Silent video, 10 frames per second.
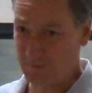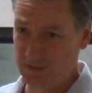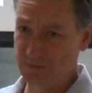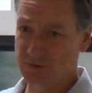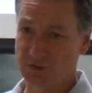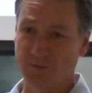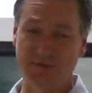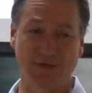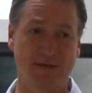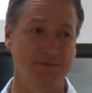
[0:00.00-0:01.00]
And to show
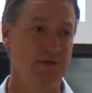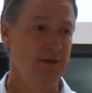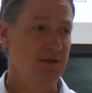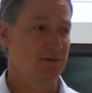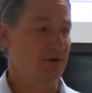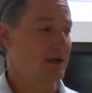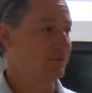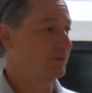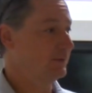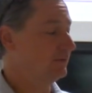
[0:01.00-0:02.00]
intent, there
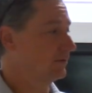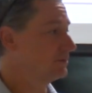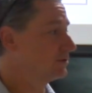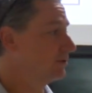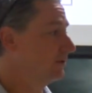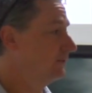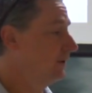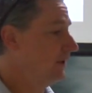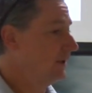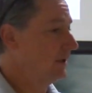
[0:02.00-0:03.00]
has to be some sort of
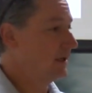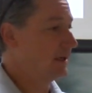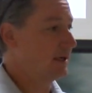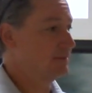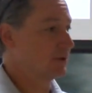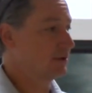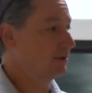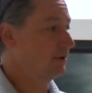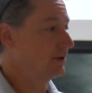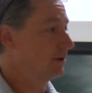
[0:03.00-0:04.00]
um,
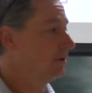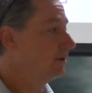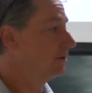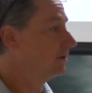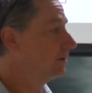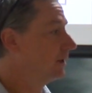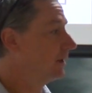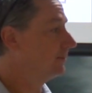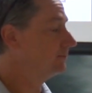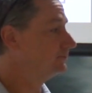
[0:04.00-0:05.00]
clear
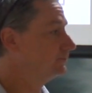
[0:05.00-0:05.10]
um,